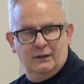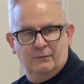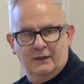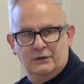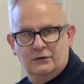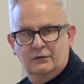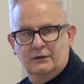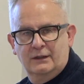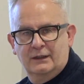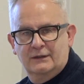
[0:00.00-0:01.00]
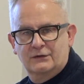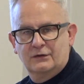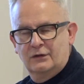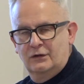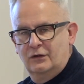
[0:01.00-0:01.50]
make sure that
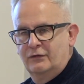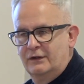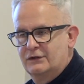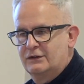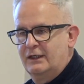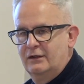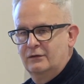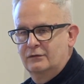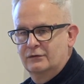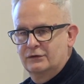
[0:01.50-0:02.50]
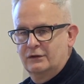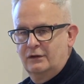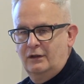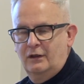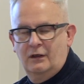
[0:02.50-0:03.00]
governance cycles
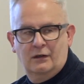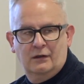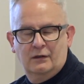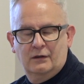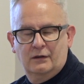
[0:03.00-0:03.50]
are